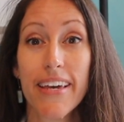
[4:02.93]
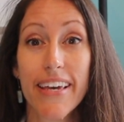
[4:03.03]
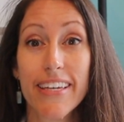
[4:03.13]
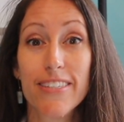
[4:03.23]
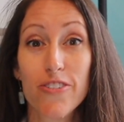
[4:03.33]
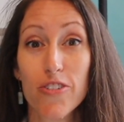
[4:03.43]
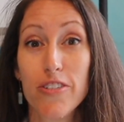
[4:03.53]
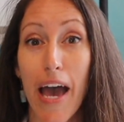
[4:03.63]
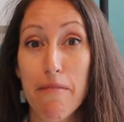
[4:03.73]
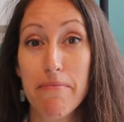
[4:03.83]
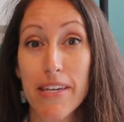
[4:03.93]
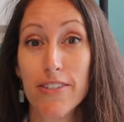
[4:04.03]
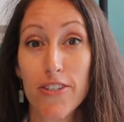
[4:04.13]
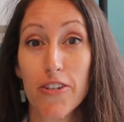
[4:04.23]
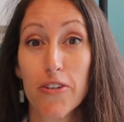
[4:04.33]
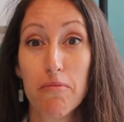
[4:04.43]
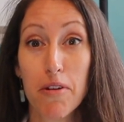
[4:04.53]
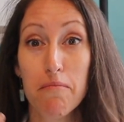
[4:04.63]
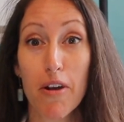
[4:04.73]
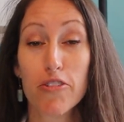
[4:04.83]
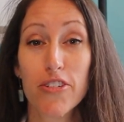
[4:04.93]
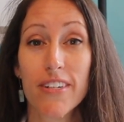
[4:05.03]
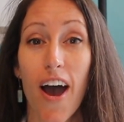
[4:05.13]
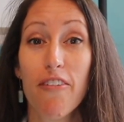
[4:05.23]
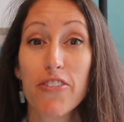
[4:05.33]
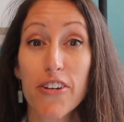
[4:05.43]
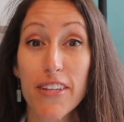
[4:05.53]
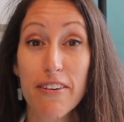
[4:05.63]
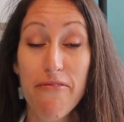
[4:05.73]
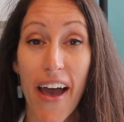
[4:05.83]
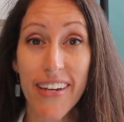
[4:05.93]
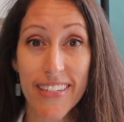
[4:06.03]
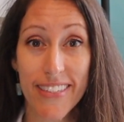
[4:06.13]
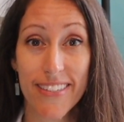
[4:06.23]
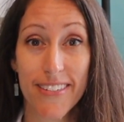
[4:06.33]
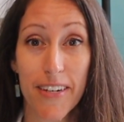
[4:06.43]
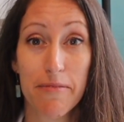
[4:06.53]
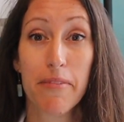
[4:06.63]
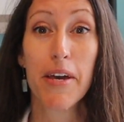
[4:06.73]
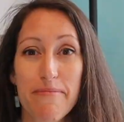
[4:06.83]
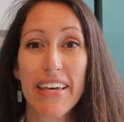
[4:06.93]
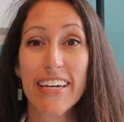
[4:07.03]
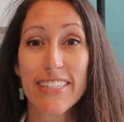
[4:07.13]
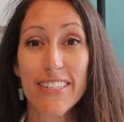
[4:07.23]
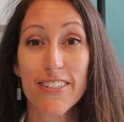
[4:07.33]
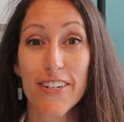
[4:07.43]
is to tap into promotion of your glymphatic system, because the